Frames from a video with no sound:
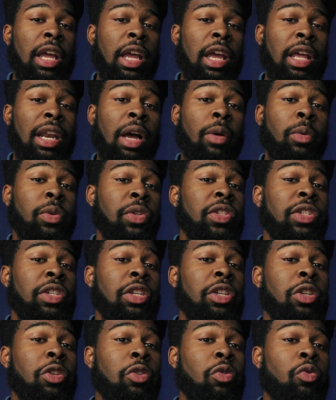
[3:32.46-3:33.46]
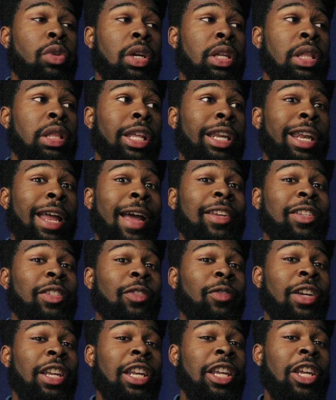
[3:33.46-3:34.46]
and I will see you in the next
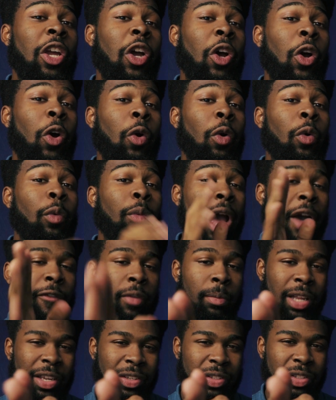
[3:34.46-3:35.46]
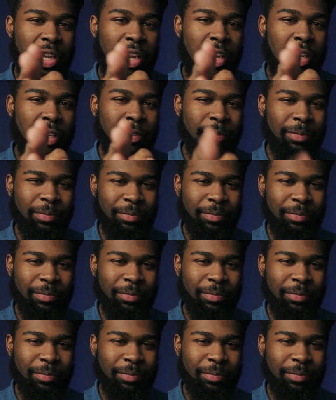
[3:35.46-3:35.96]
video. Have a blessed day.